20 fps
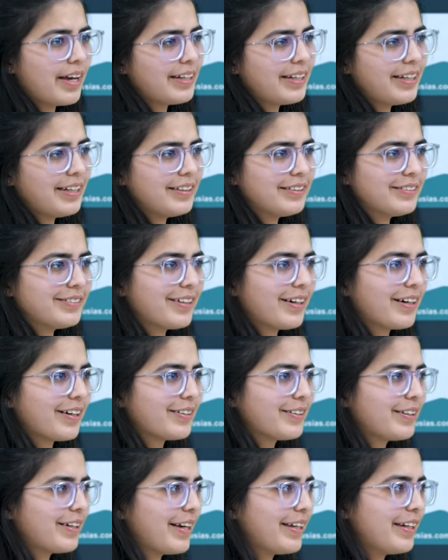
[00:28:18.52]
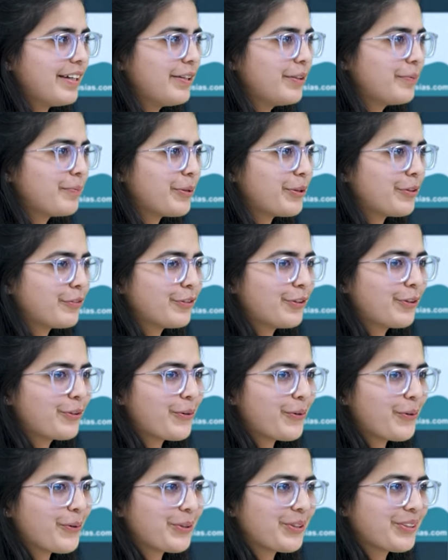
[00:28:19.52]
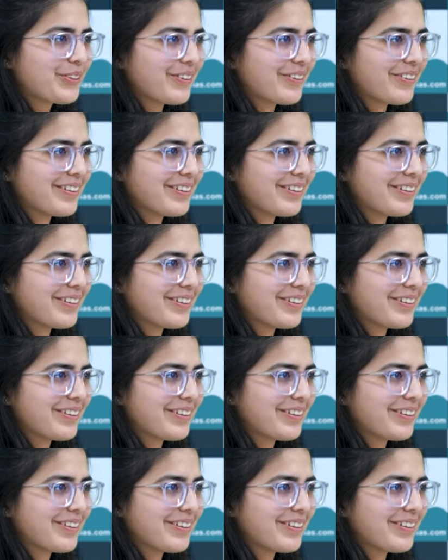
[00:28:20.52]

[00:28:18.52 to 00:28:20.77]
Any beautiful quote or...